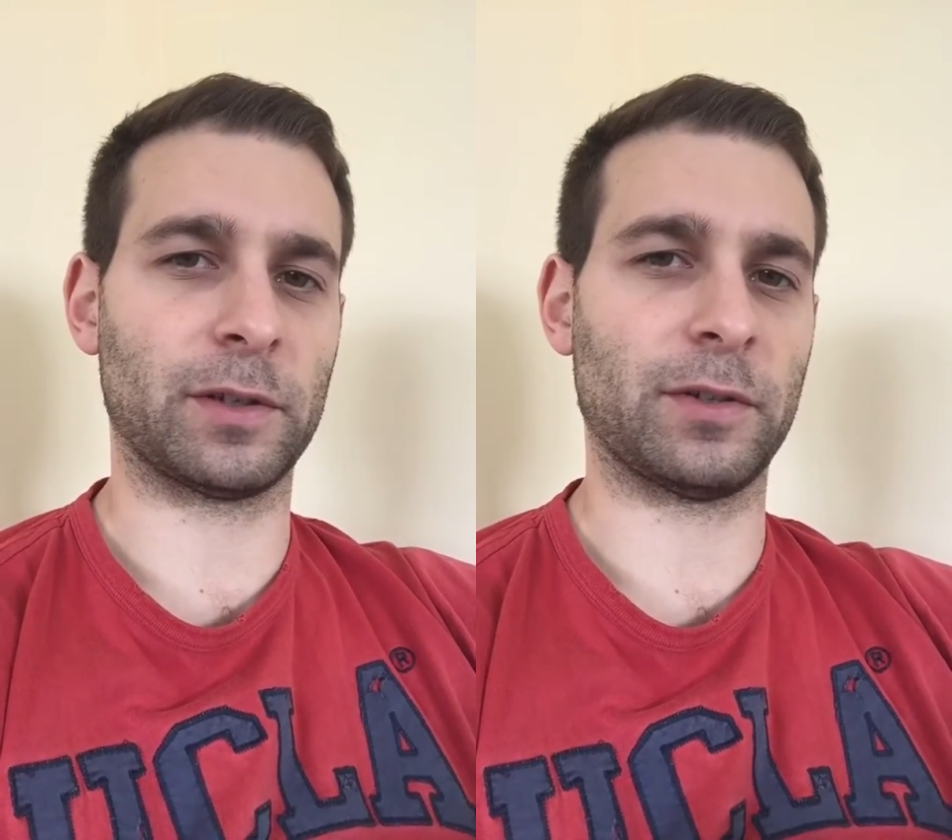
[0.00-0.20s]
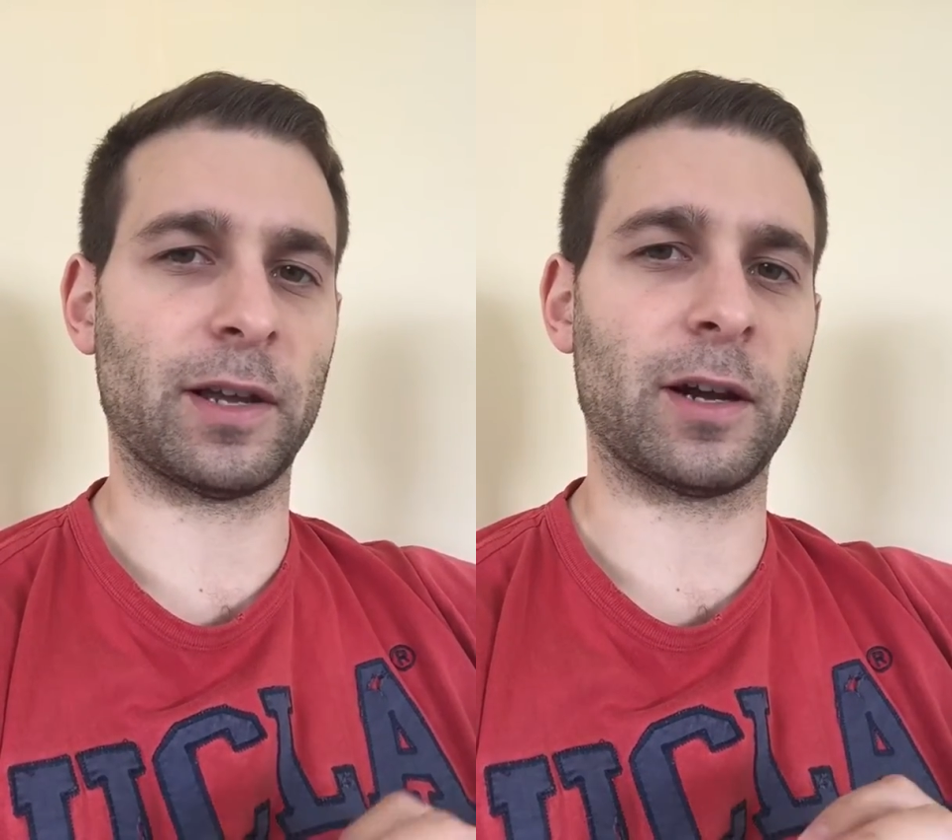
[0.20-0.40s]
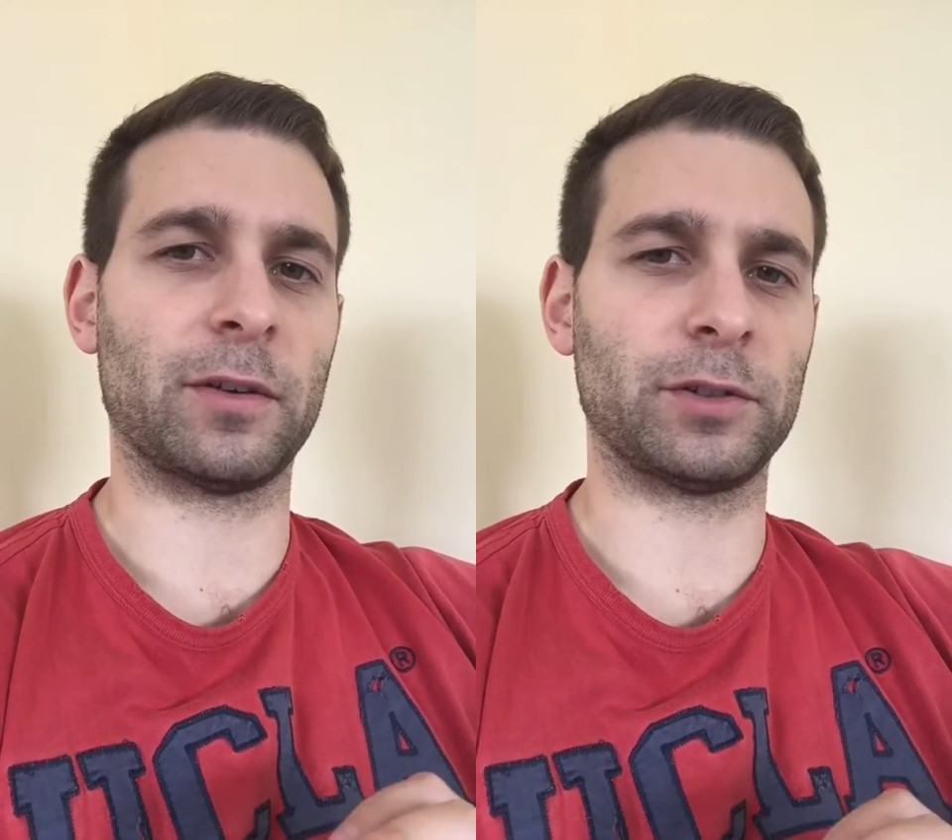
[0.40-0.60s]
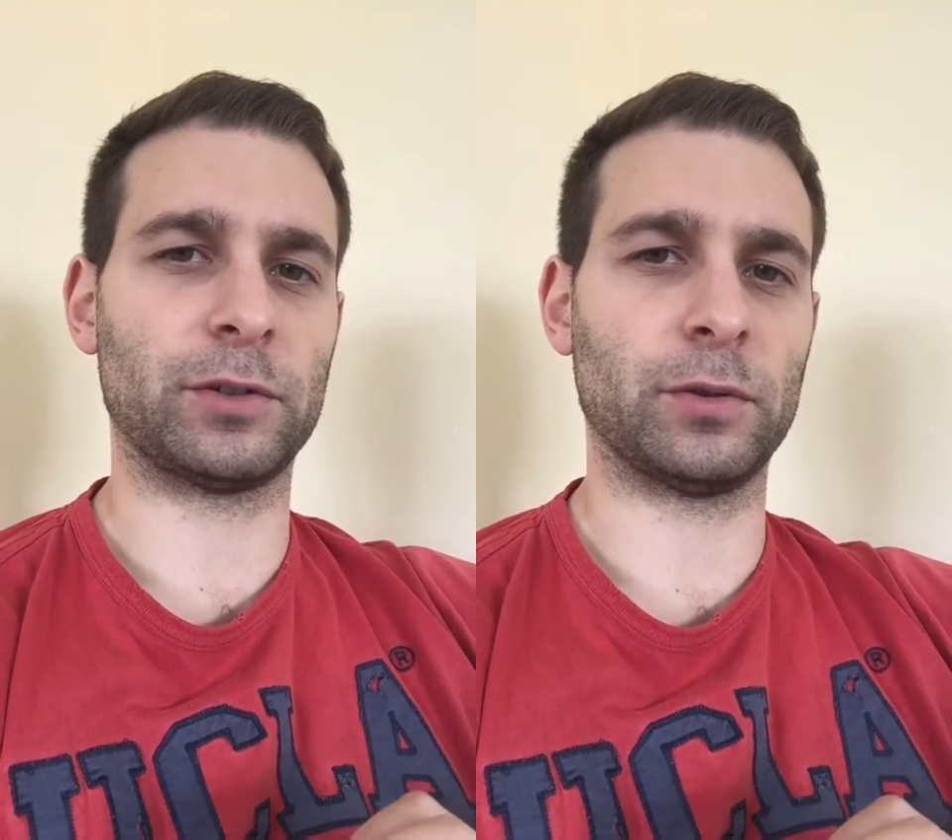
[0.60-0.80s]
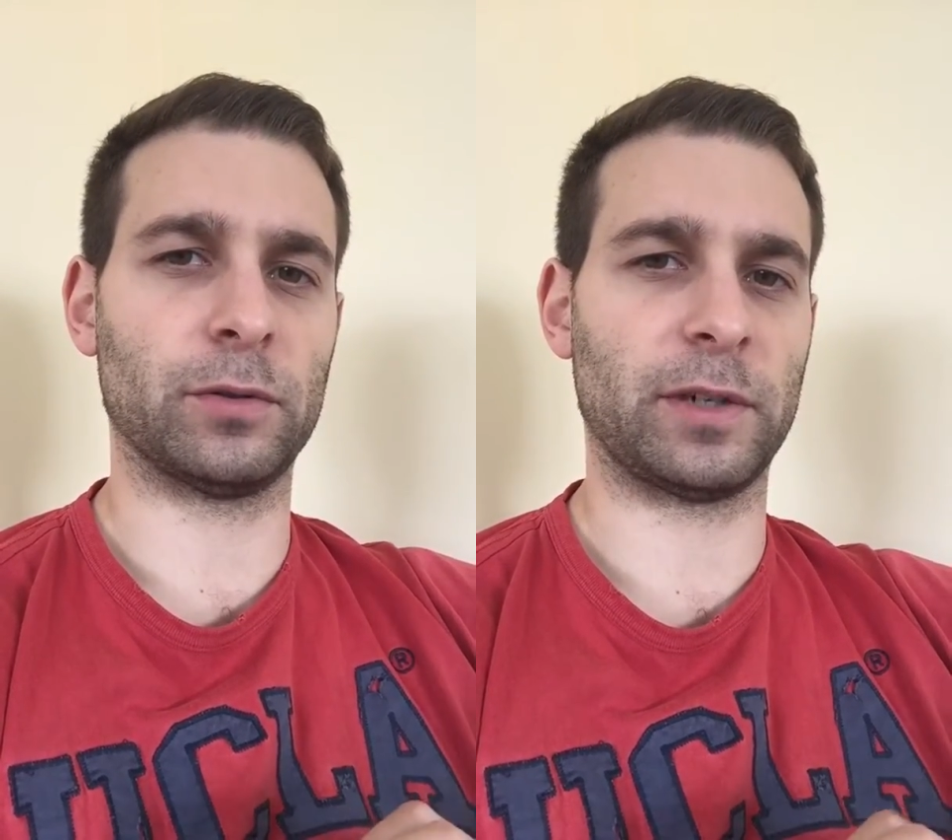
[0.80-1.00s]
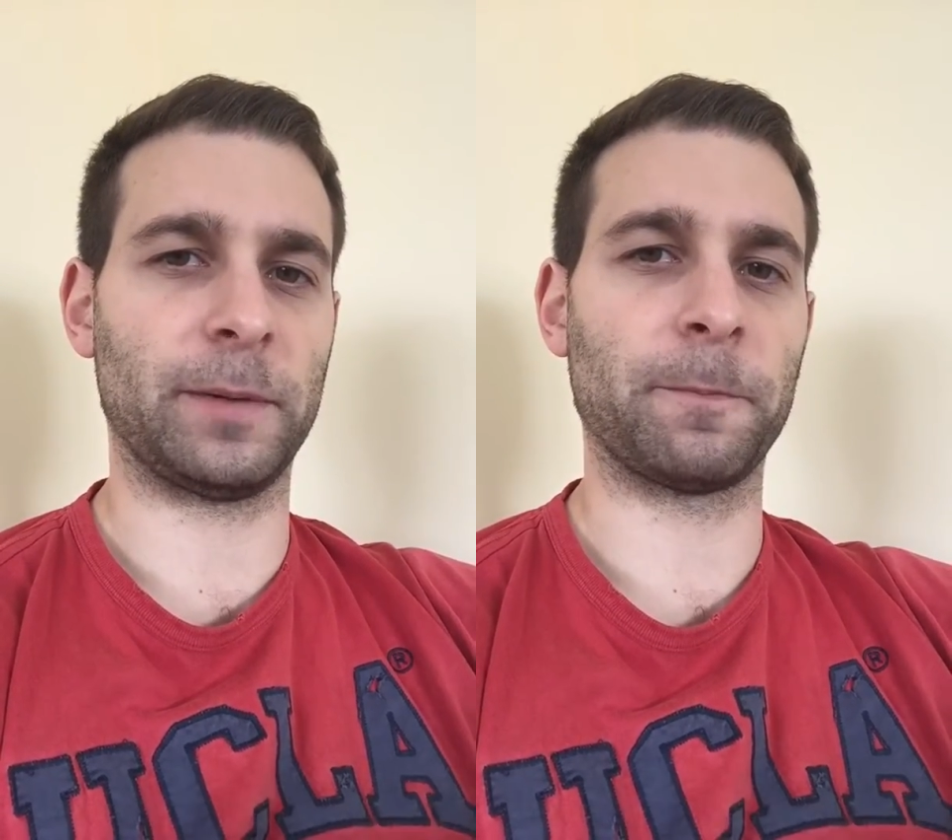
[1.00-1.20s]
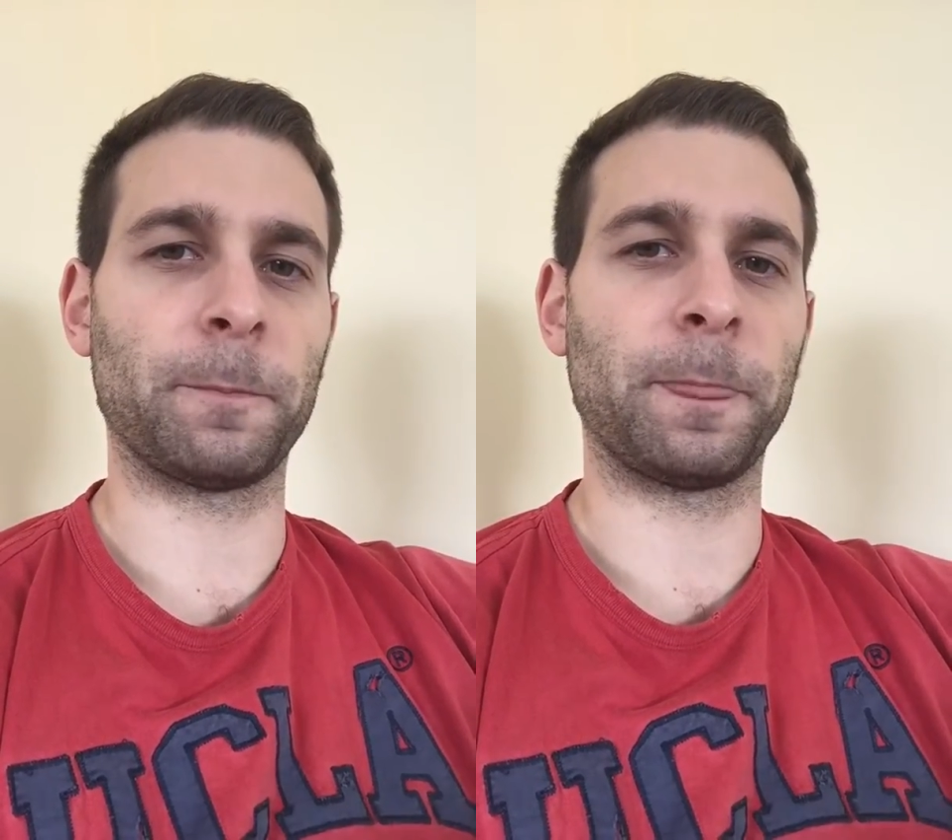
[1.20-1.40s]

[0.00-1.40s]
because they are a story.